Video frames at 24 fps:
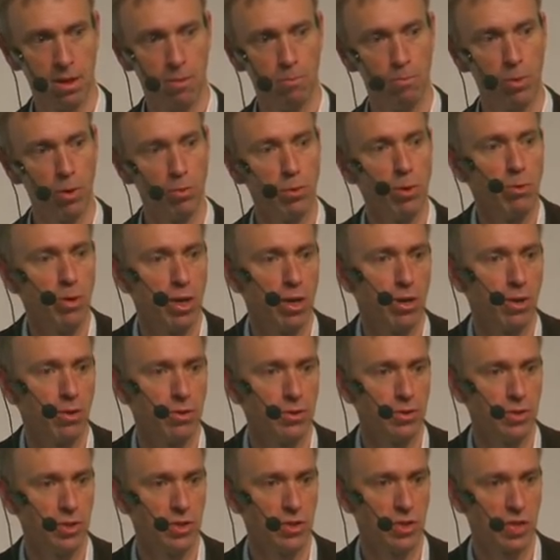But we were
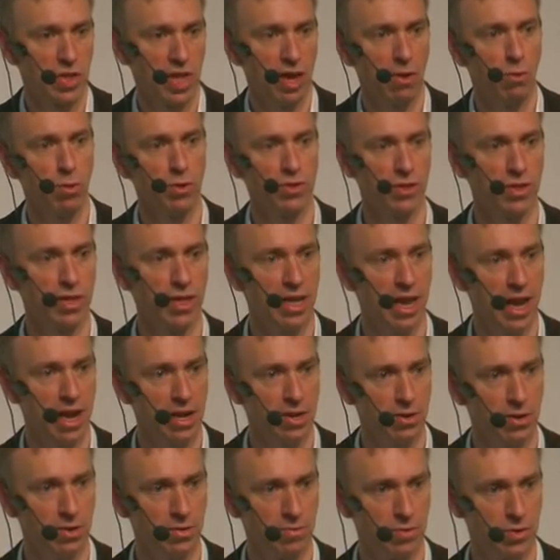conscious that wasn't the
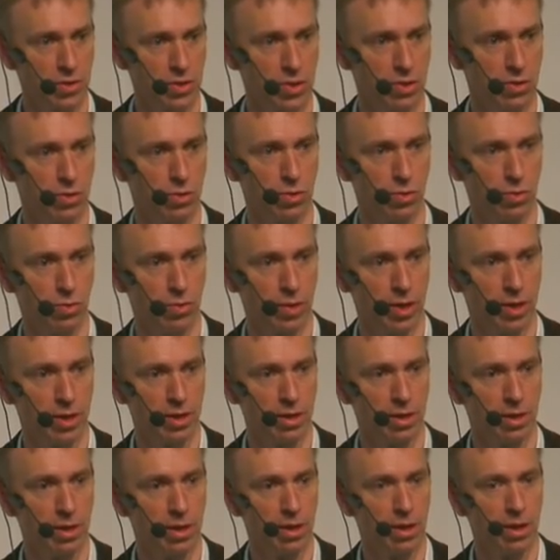end of the story.
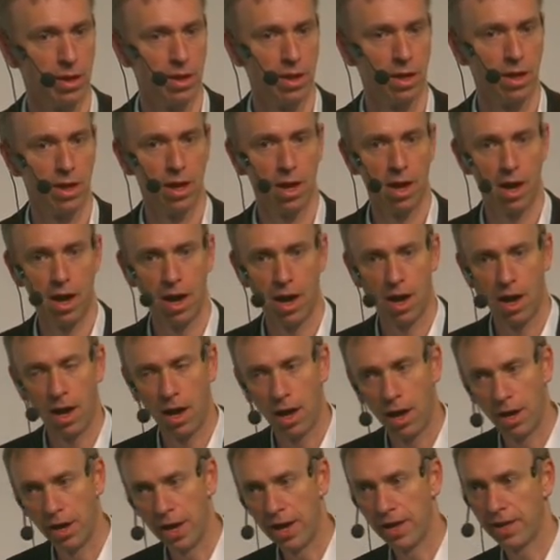
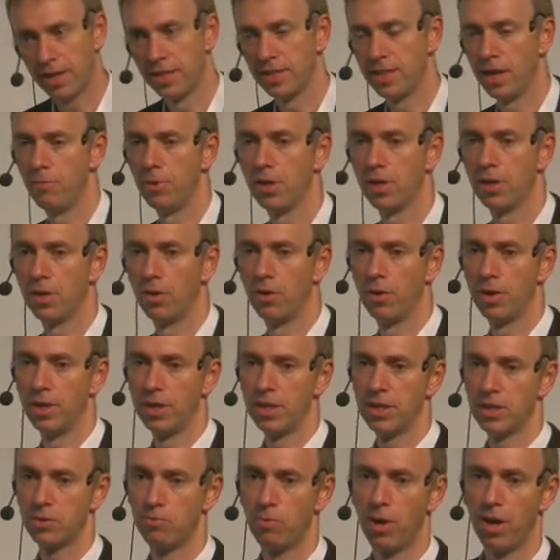And academic
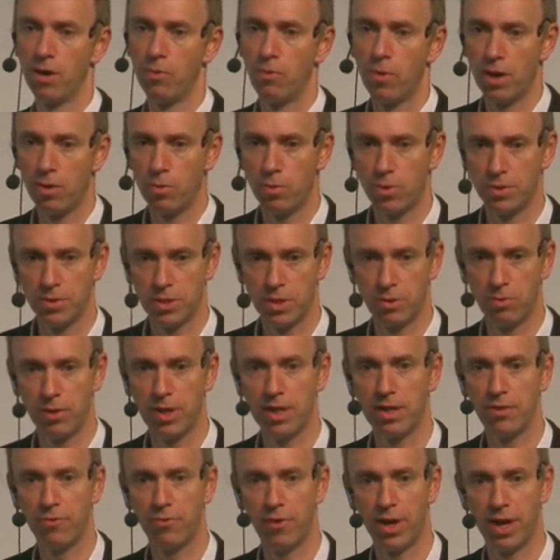colleagues might well want to
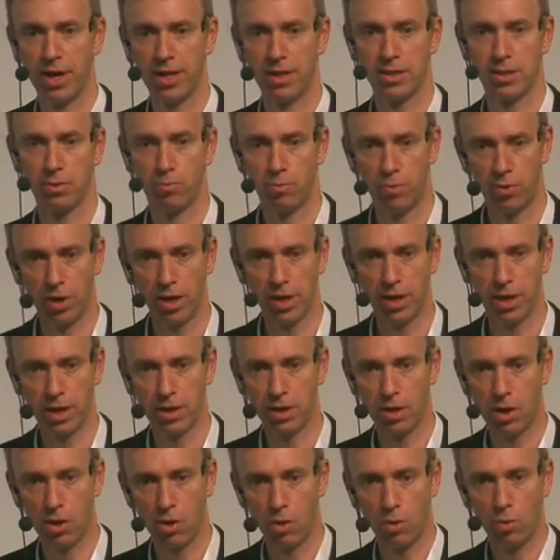innovate and bring in
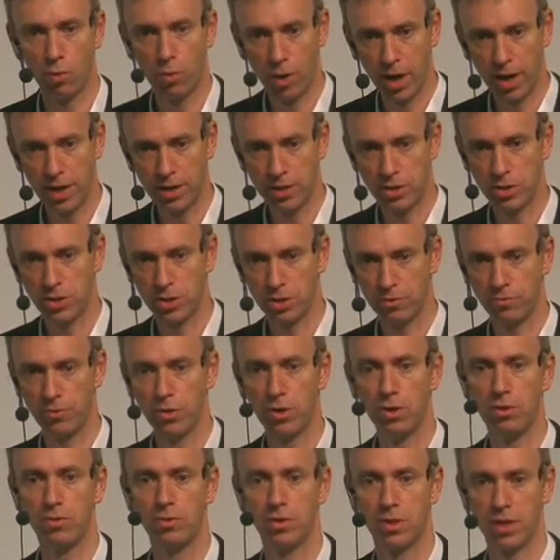a whole range of
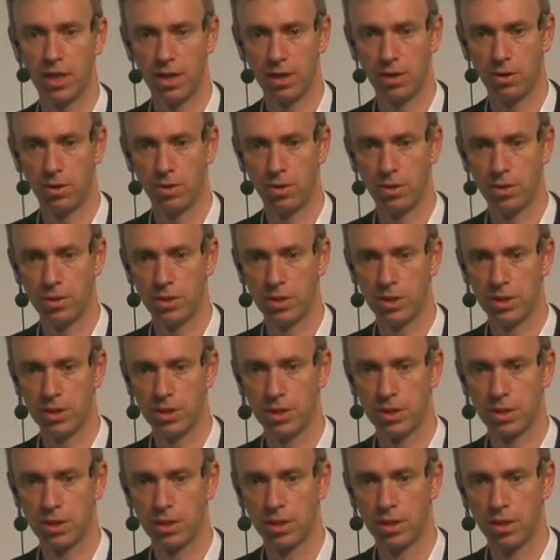new
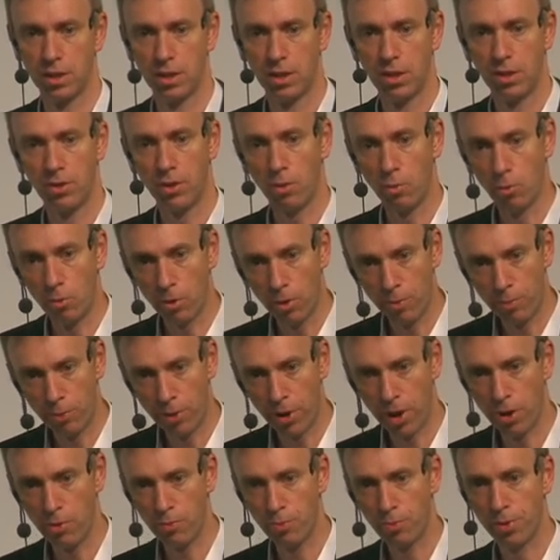technologies that were
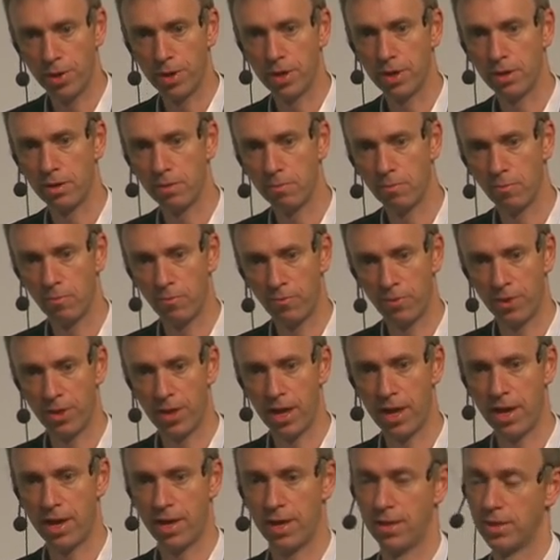appropriate for
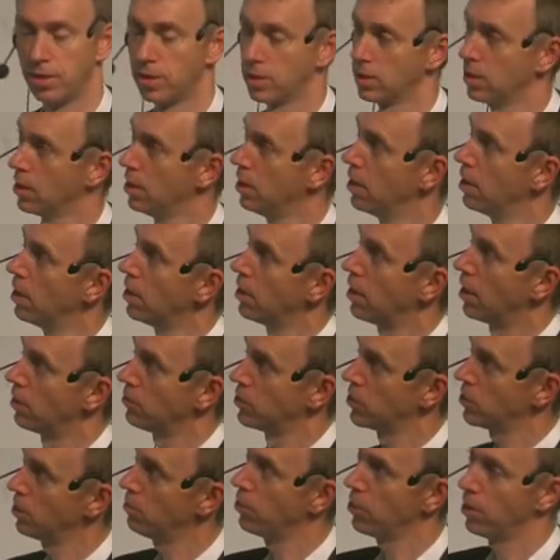theirs. Now,
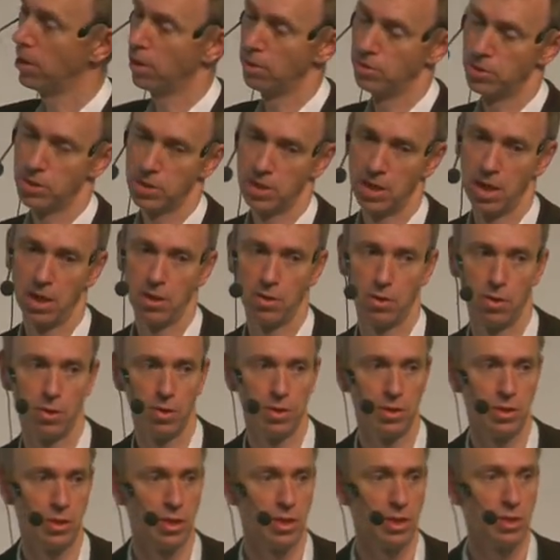some of those
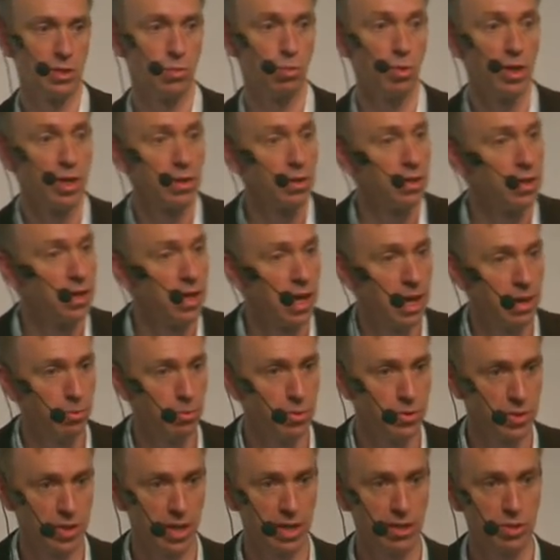technologies we could enable
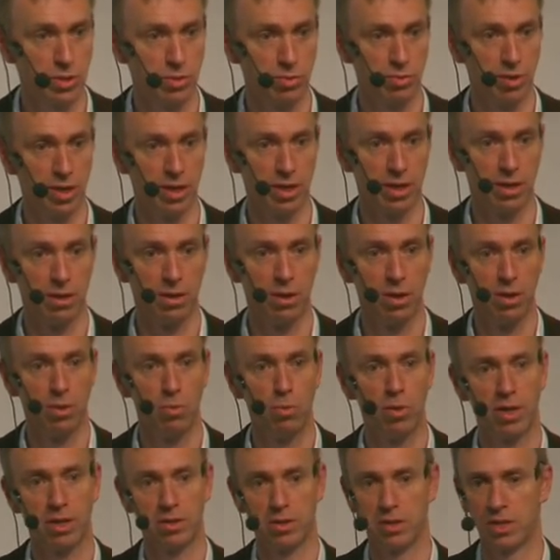centrally.
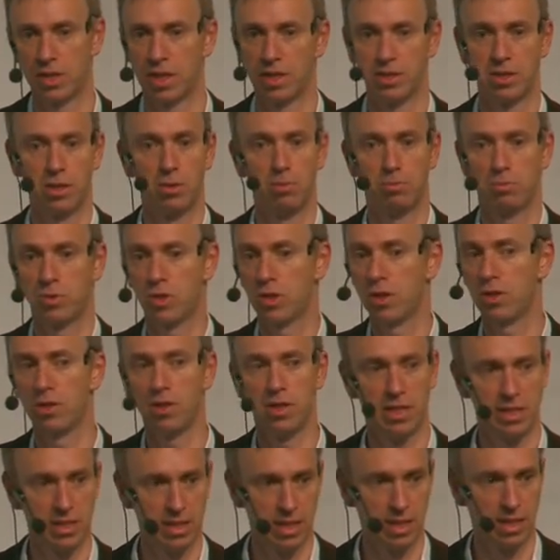We could set up
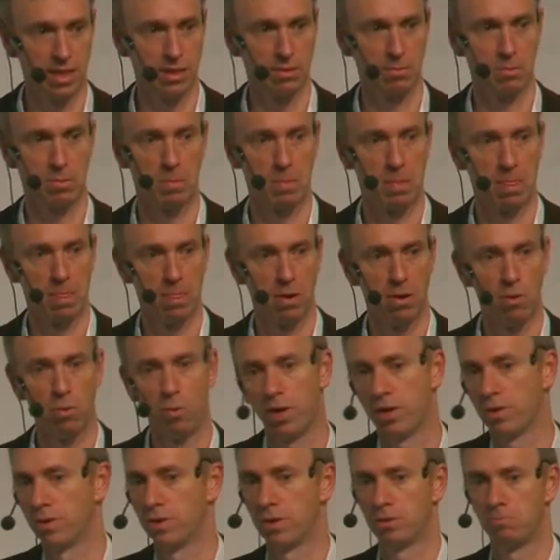Turnitin. We
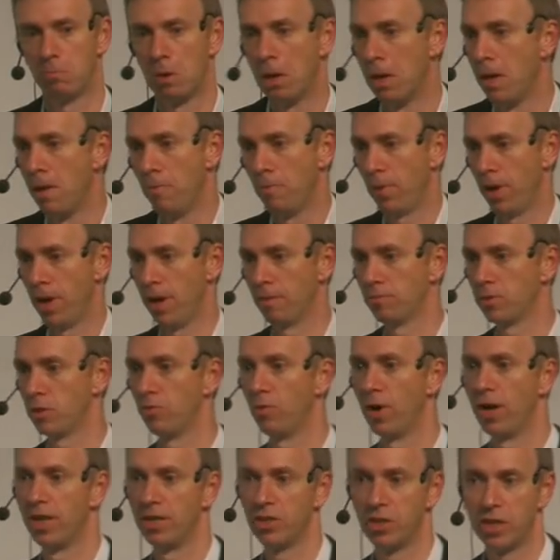could perhaps
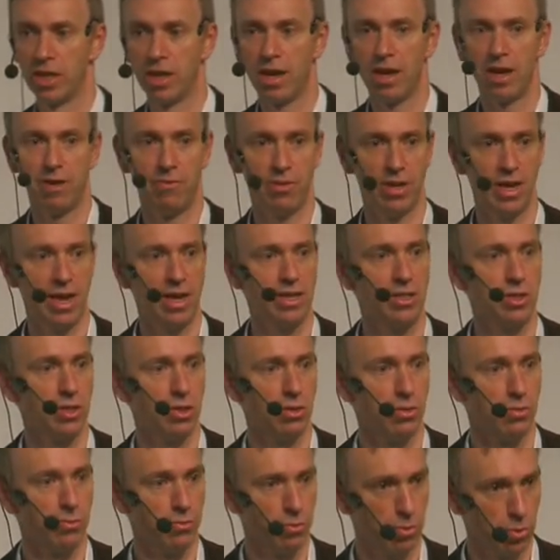arrange Live at
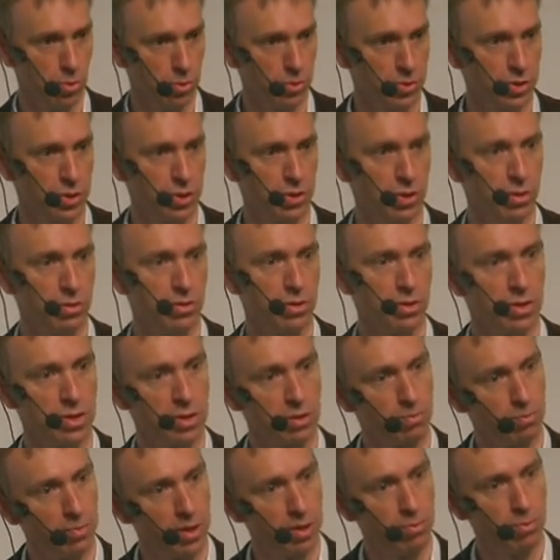Edu for all students,
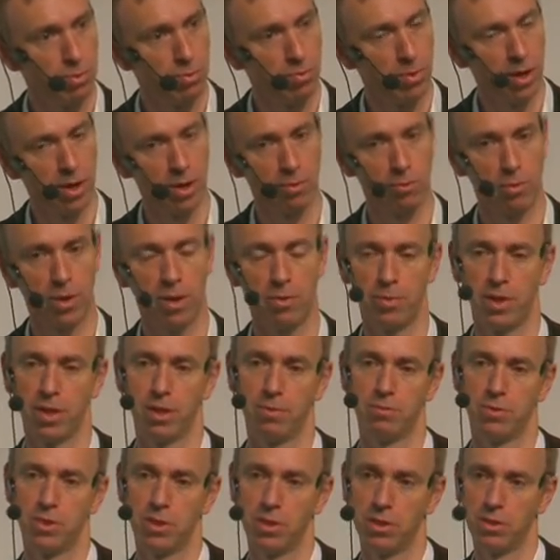and people might well be
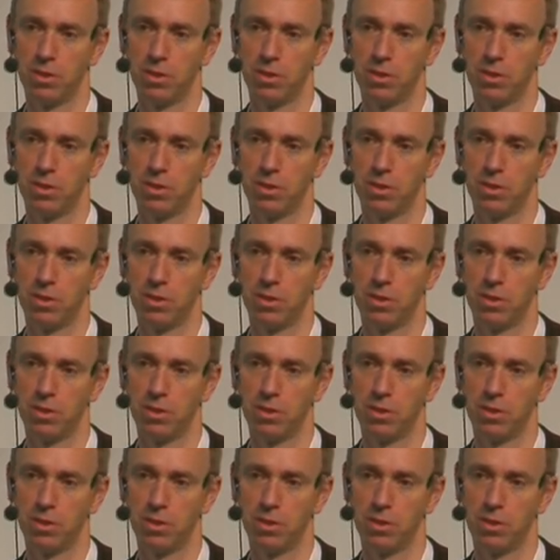able to